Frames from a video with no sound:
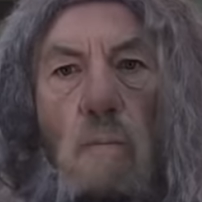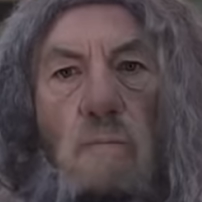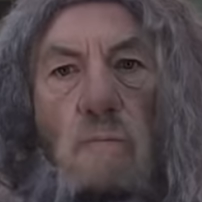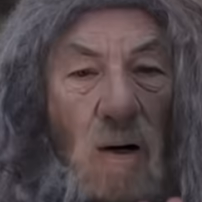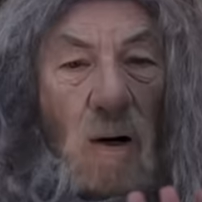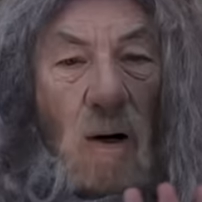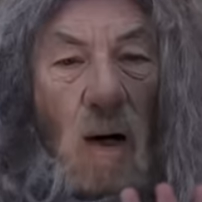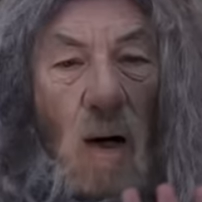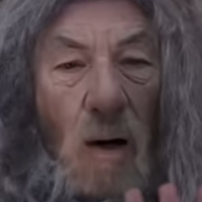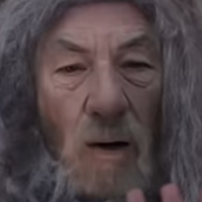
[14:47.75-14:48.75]
And
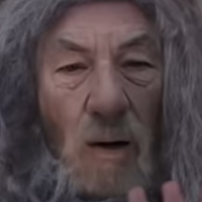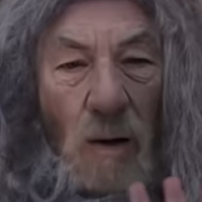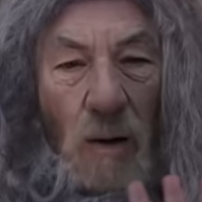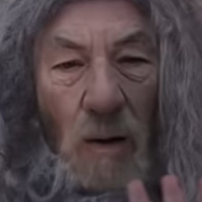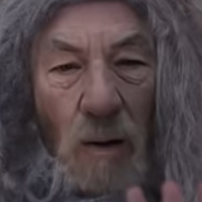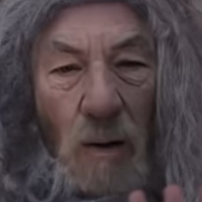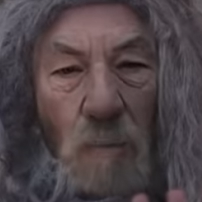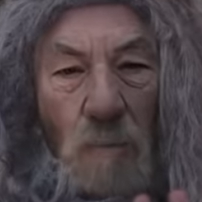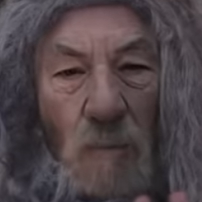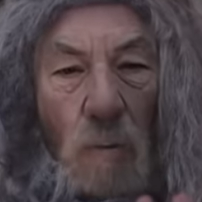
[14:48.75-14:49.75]
Naya,
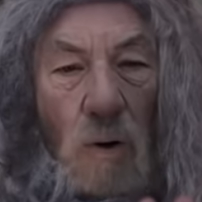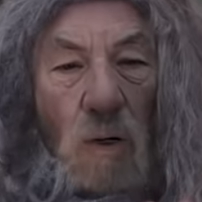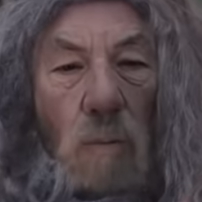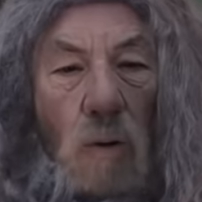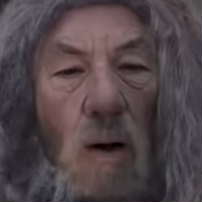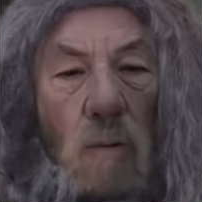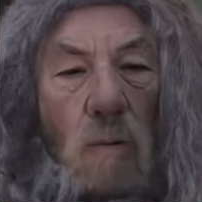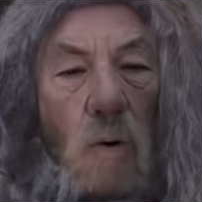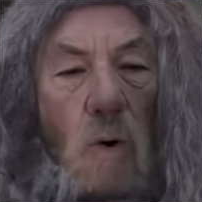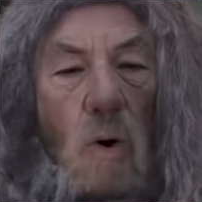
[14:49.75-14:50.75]
which above
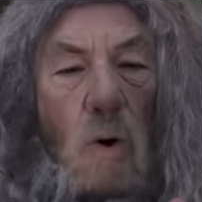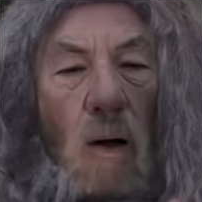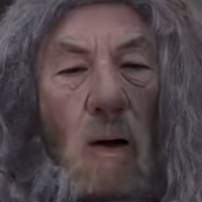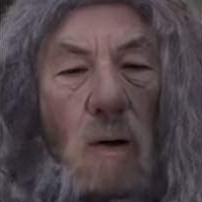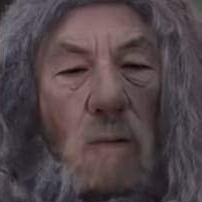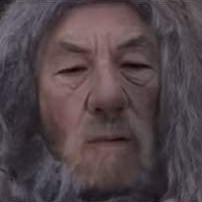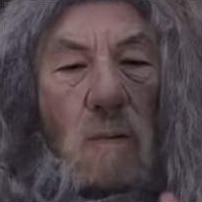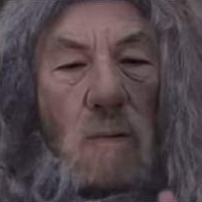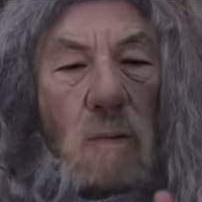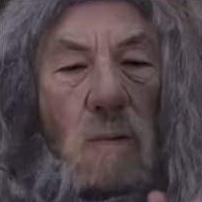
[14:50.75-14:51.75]
all
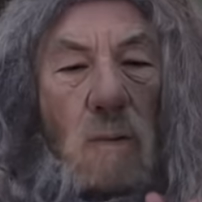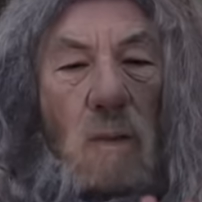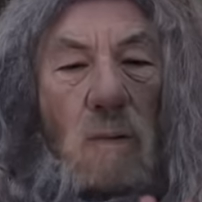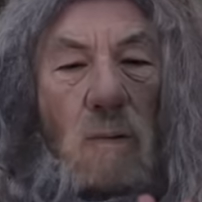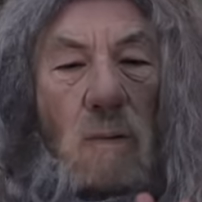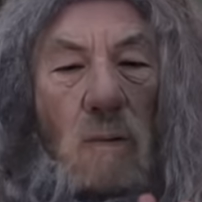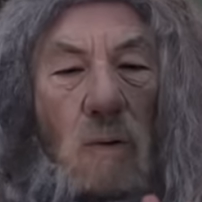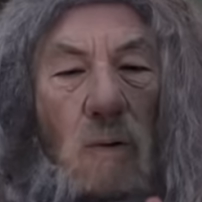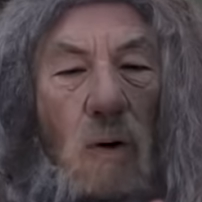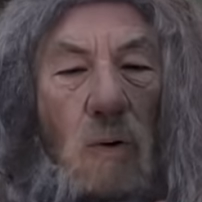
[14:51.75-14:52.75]
else, kids and
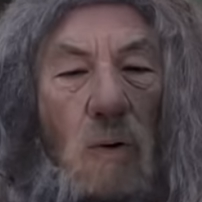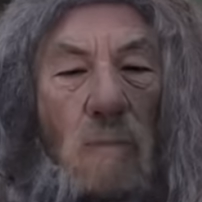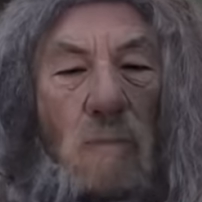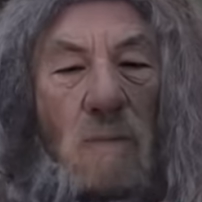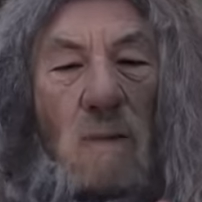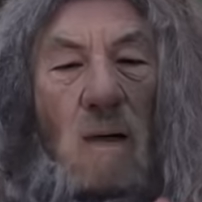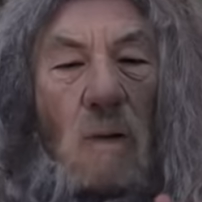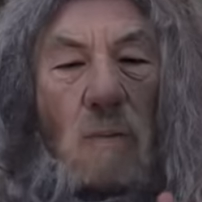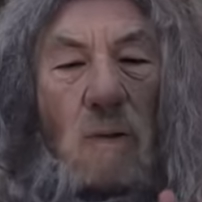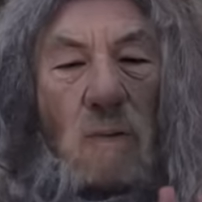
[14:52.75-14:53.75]
grown-ups
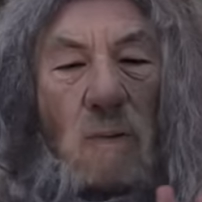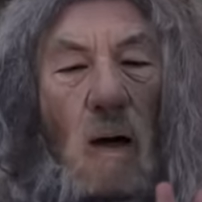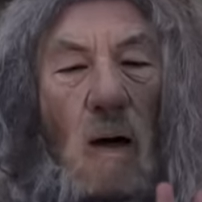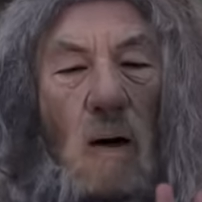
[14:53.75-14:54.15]
love it so.